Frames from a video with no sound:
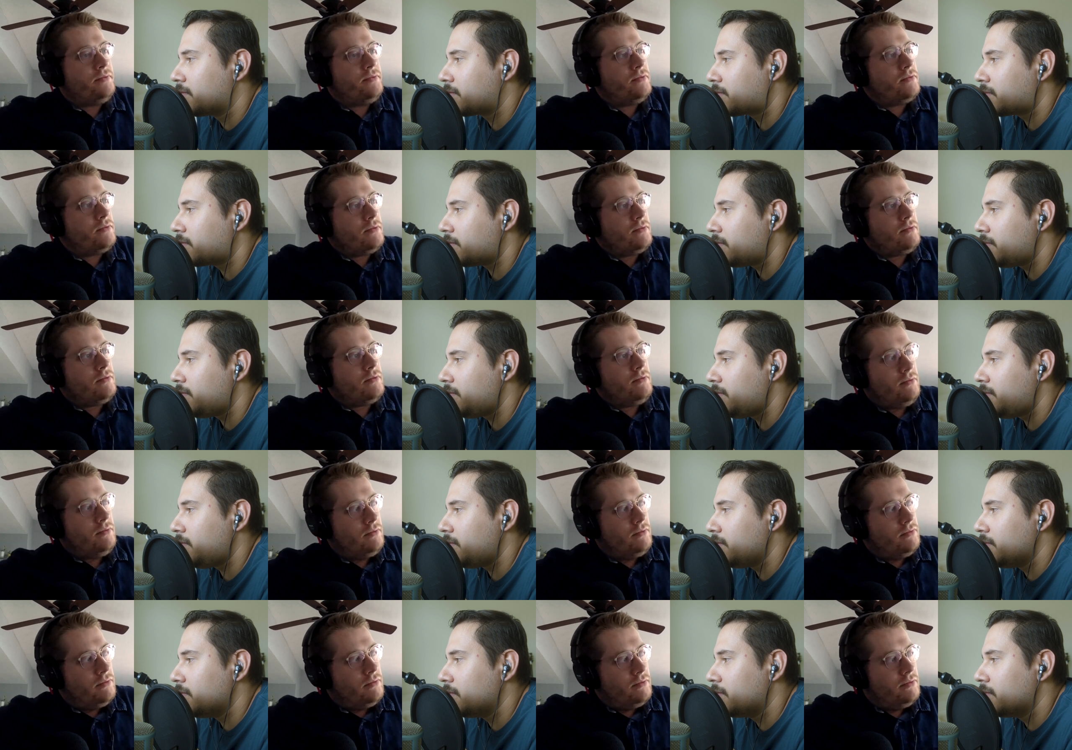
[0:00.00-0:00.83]

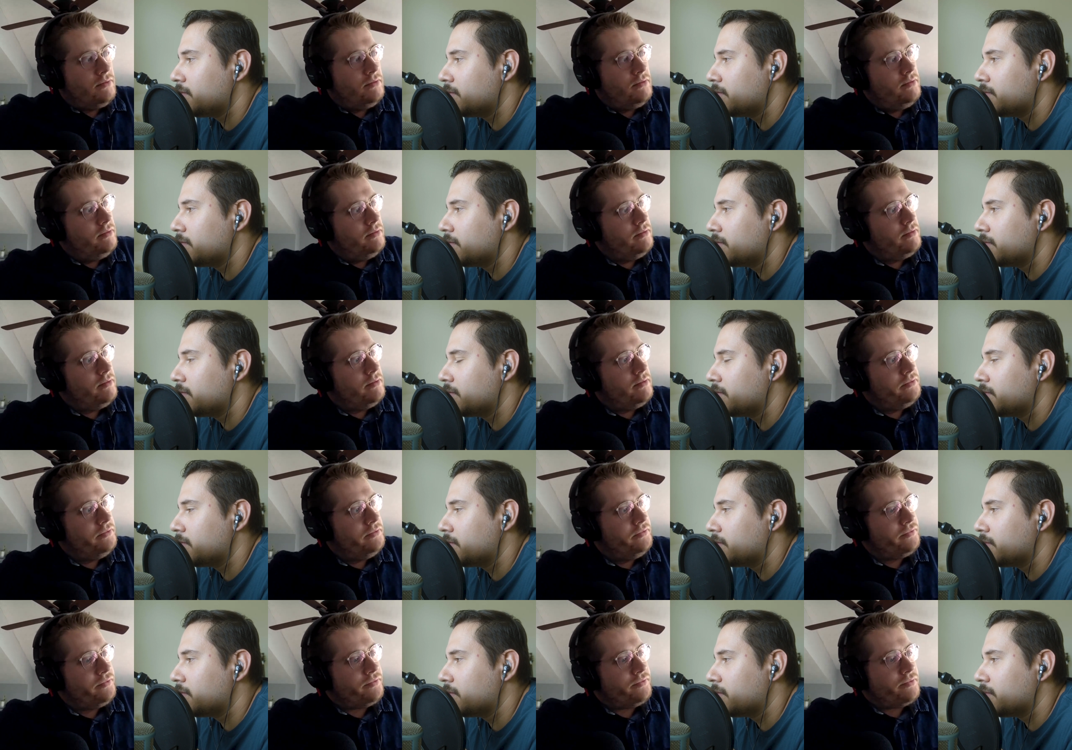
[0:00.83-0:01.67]

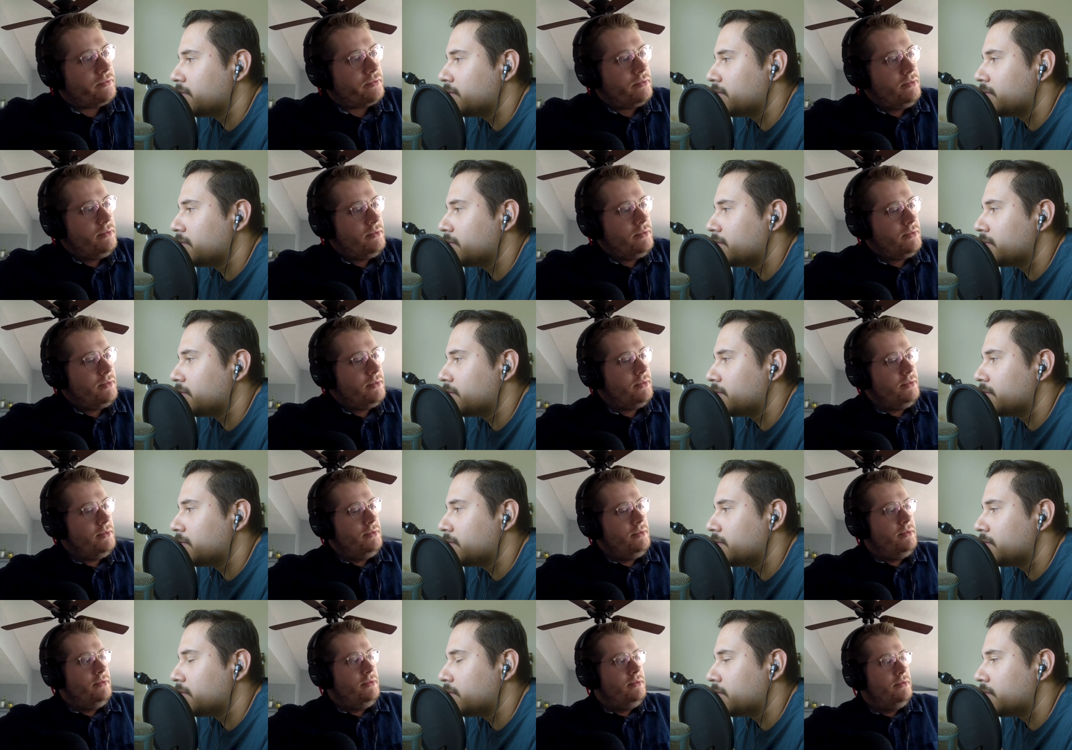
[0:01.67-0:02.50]

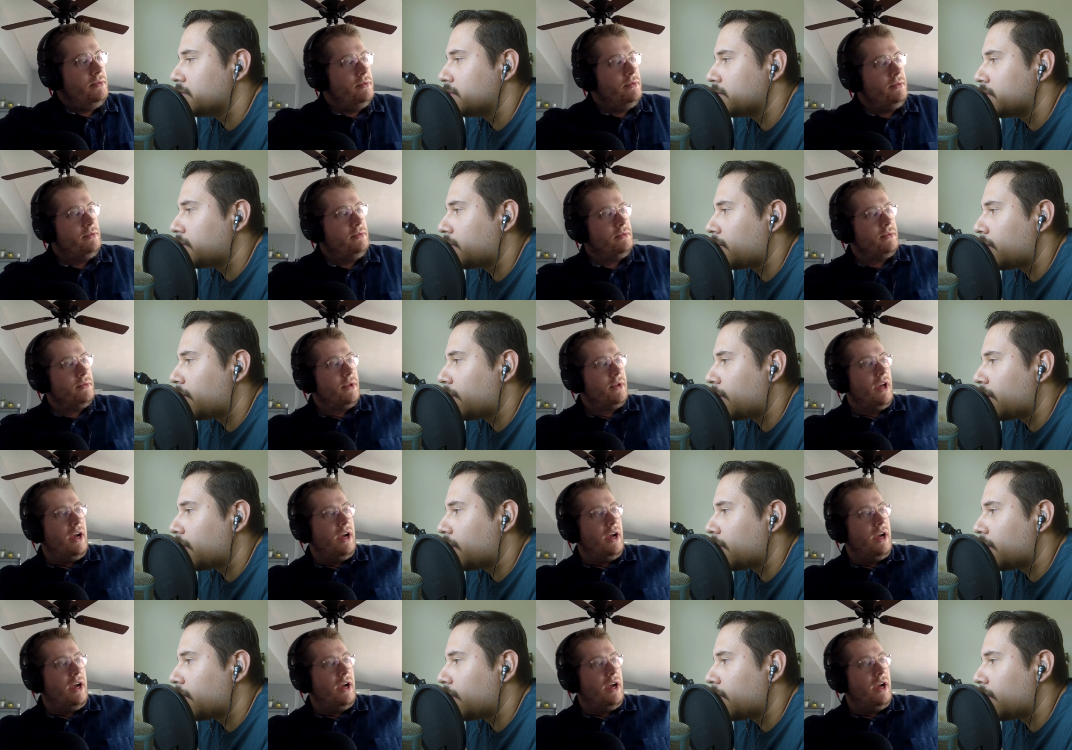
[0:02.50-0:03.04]
Nobody speaks.